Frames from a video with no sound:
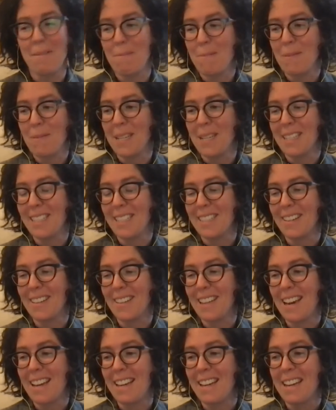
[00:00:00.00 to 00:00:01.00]
we can share
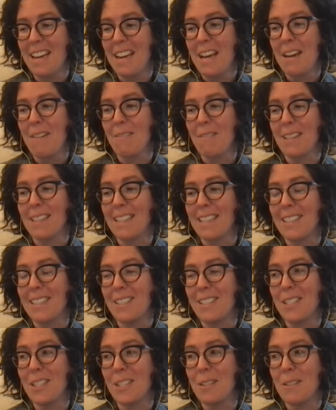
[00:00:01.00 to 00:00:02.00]
that,
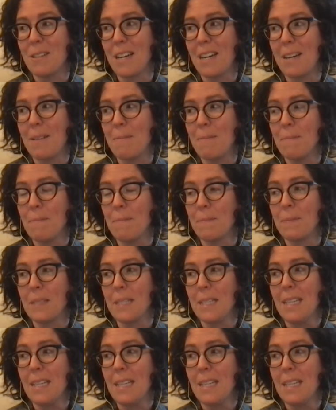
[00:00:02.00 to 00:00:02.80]
related to